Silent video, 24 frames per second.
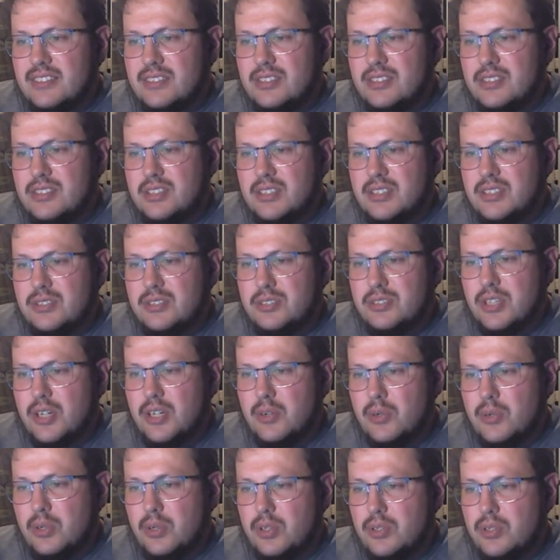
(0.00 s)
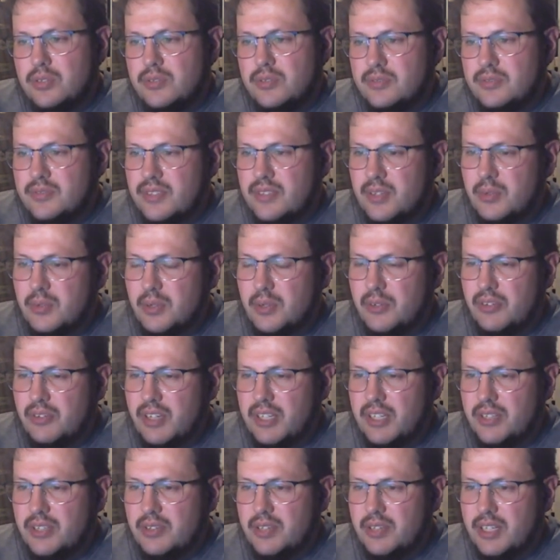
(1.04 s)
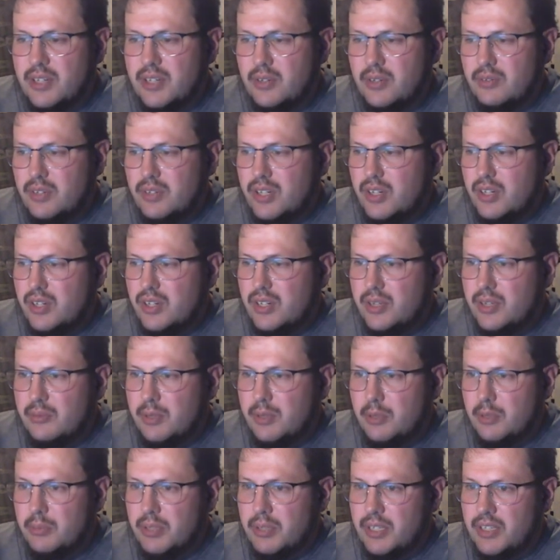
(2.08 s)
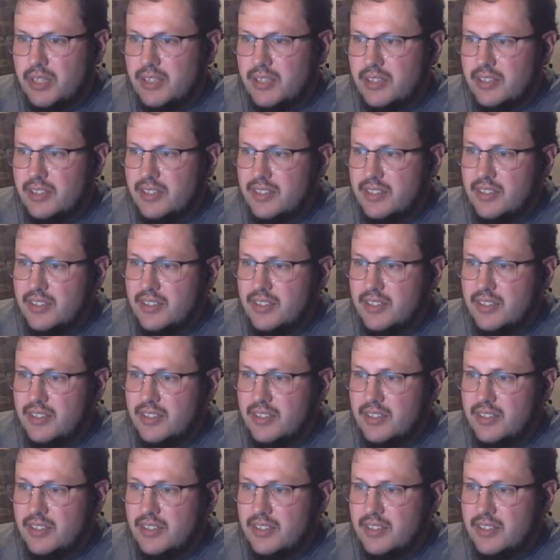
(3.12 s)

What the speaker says: just in general, I wonder if I can do that over here on MLB.